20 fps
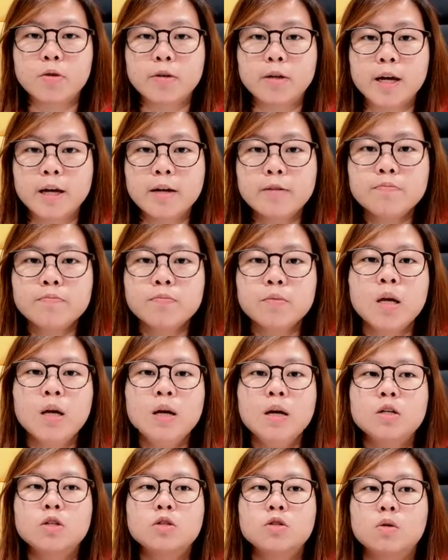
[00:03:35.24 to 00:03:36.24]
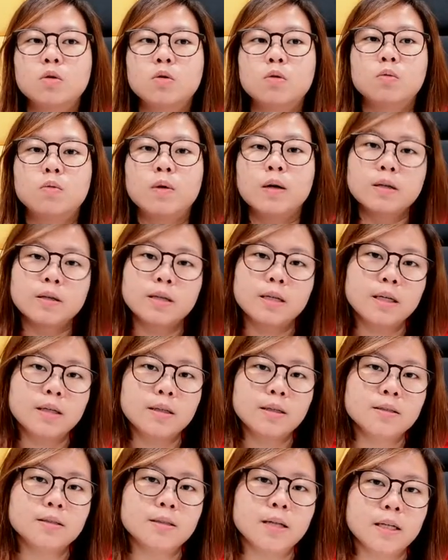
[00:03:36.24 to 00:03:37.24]
again. So one of the
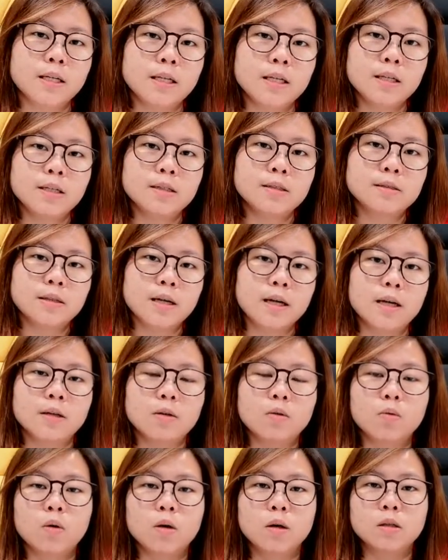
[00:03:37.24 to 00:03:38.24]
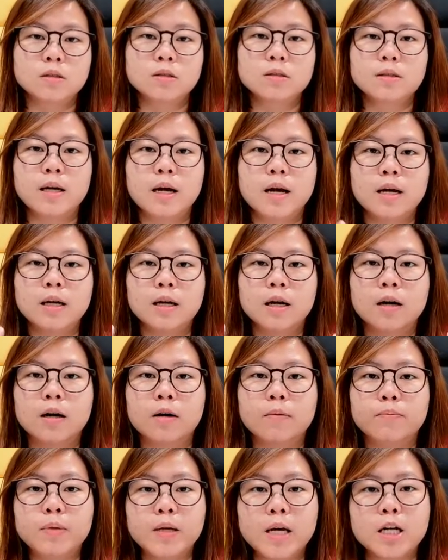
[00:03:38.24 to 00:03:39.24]
key things that he said was that
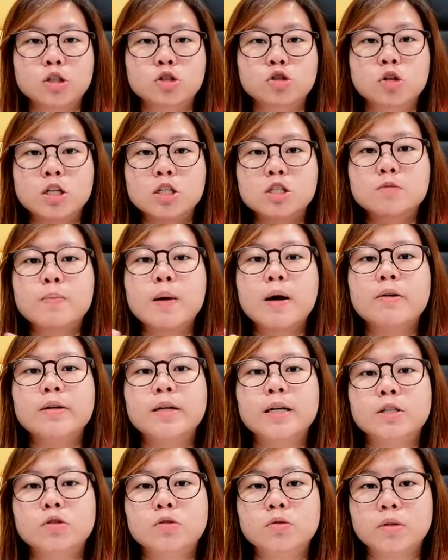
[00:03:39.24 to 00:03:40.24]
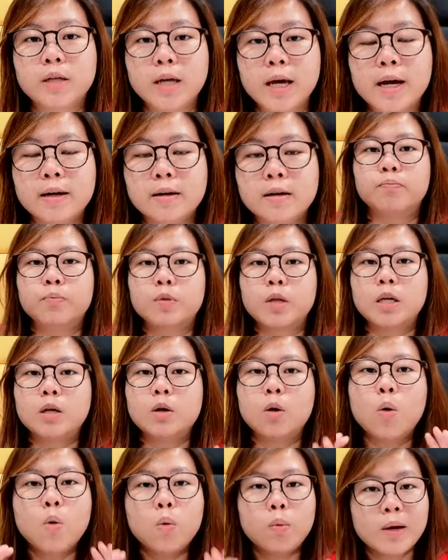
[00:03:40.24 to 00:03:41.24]
be as transparent as you can.
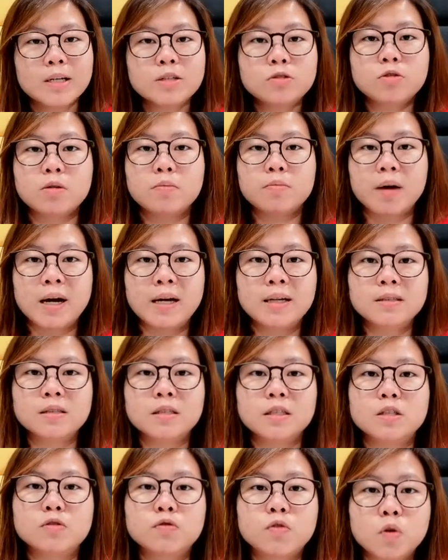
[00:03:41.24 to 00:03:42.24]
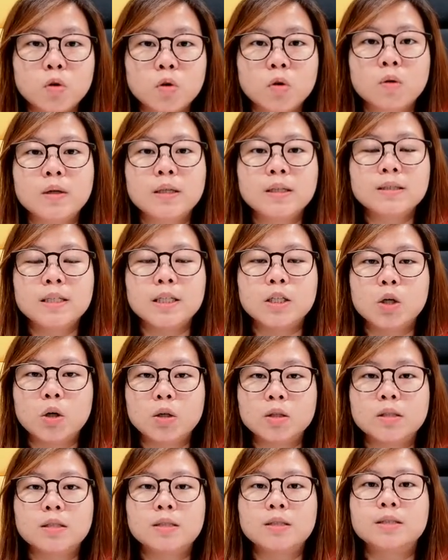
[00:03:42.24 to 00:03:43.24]
He always reminds his followers and
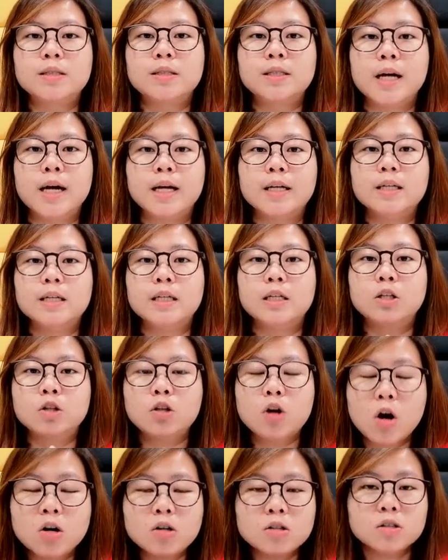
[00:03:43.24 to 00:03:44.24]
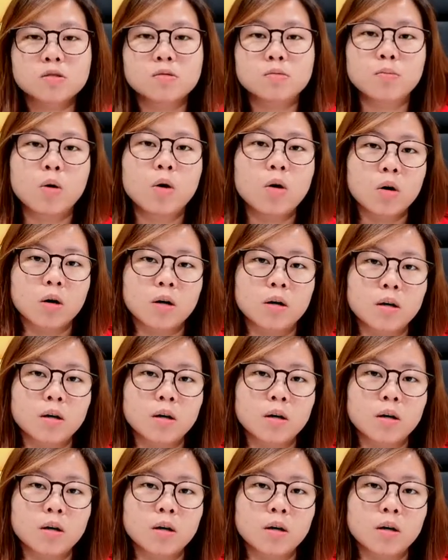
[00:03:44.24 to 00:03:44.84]
audience that he talks more